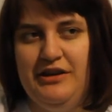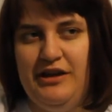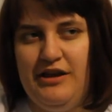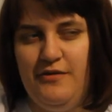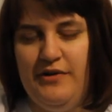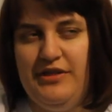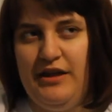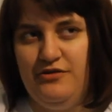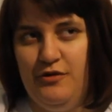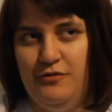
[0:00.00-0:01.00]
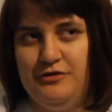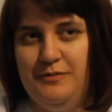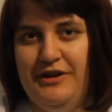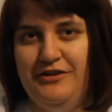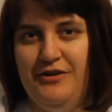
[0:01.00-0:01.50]
Anyone that knows
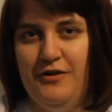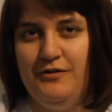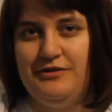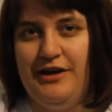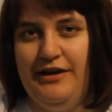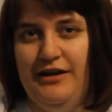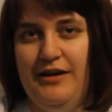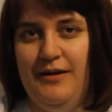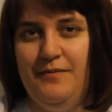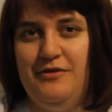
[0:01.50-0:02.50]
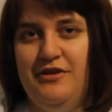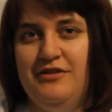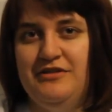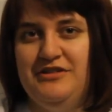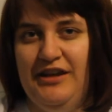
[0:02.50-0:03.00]
me knows I am
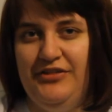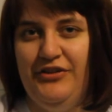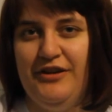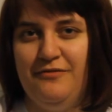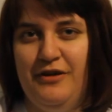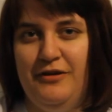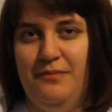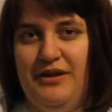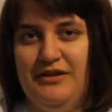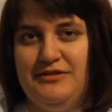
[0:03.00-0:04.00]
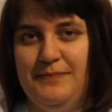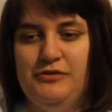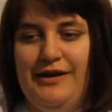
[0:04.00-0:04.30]
deadly afraid of bees.